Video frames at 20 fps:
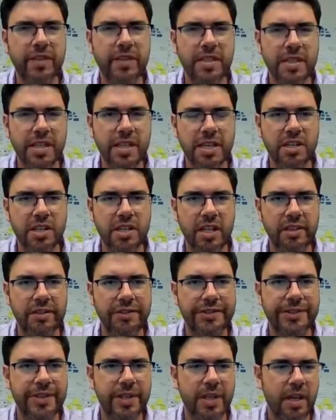
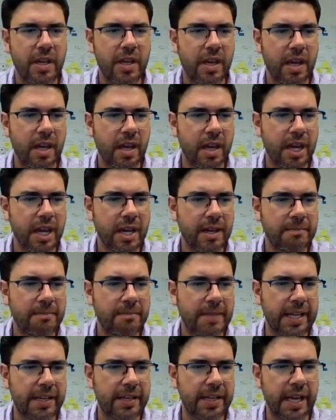decisions,
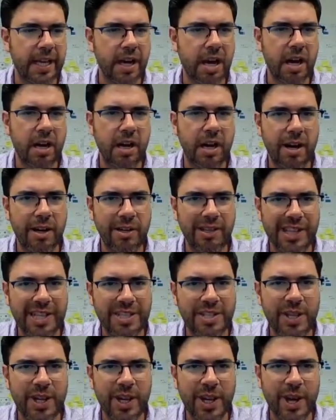and then I'll
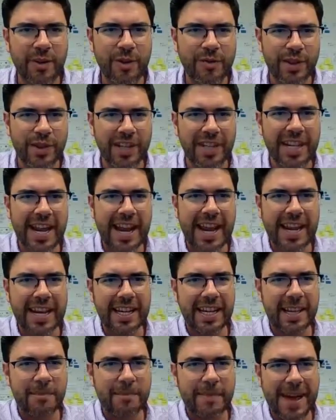let you go for the day
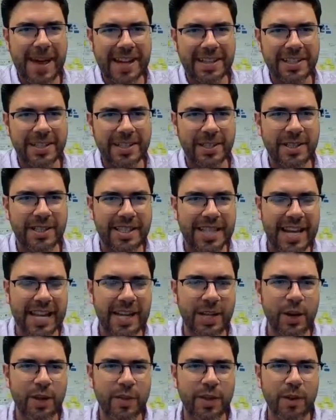and get back to
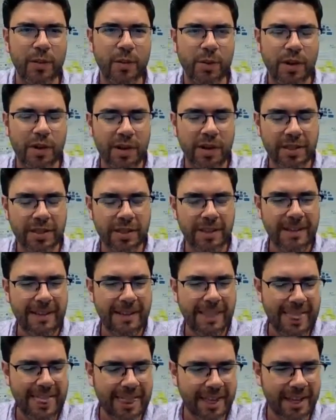taking over the world.
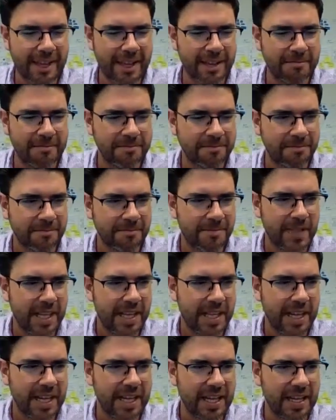
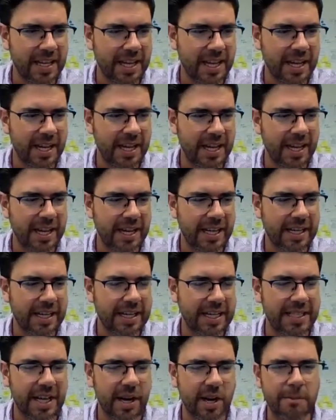
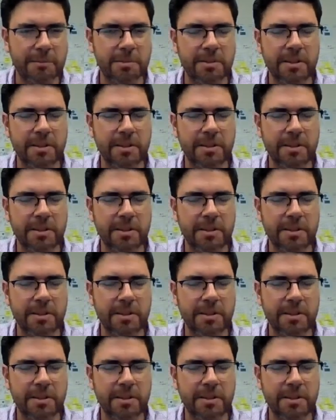Is there a